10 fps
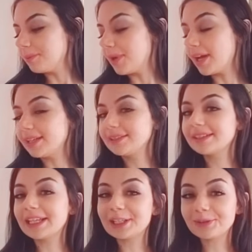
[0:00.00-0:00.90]
but
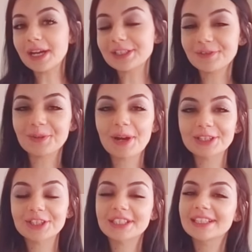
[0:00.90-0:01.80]
thank you guys for
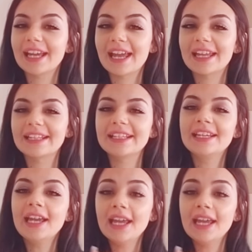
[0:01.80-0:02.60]
watching again